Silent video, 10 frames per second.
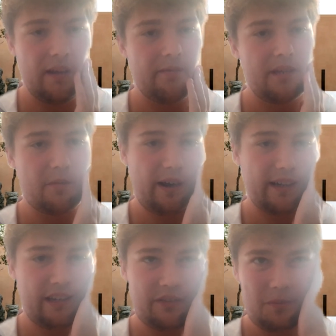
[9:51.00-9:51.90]
and Jim
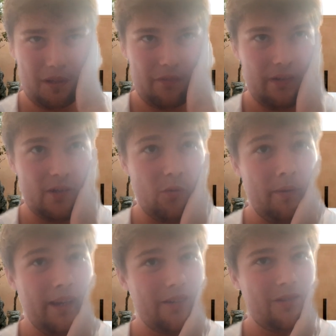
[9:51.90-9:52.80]
Ratcliffe seems to have very short
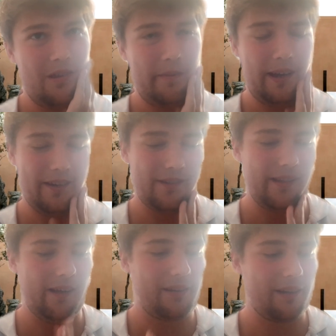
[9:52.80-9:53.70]
patience with their managers
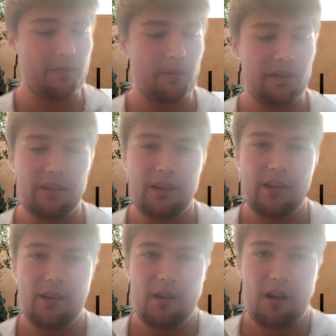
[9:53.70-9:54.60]
nowadays. But
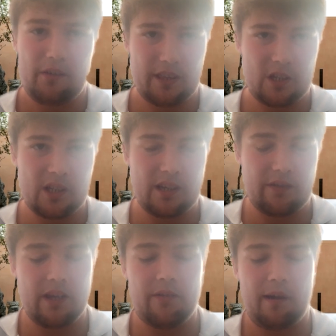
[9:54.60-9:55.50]
I think they should
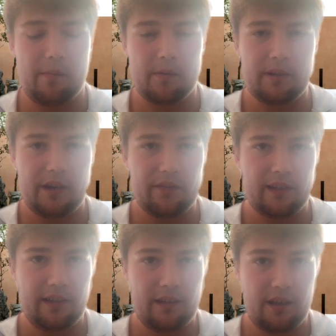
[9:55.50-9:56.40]
give Amram
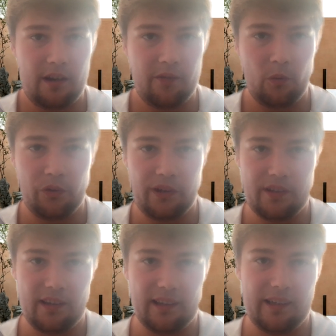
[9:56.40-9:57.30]
definitely a full
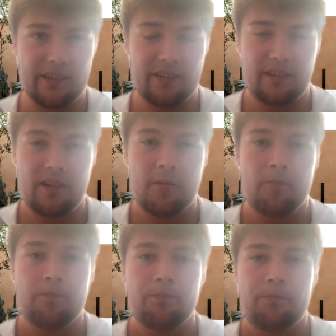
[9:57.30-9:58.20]
season at least.
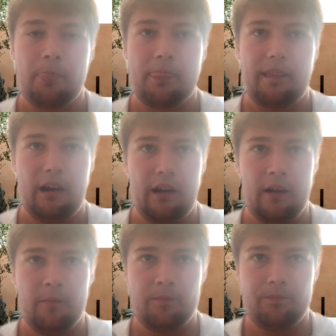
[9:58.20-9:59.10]

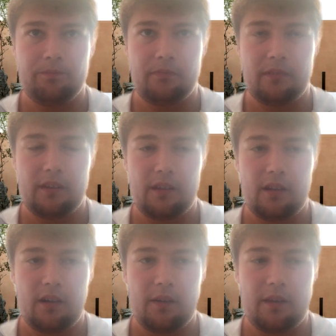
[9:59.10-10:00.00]
And
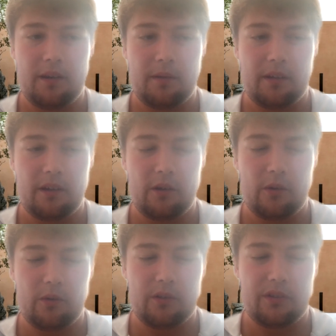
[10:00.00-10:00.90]
then I'm going to
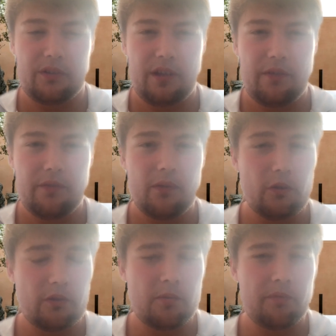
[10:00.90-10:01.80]
go 7th,
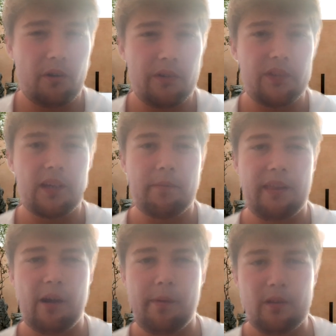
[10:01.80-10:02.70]
Nottingham Forest. They're about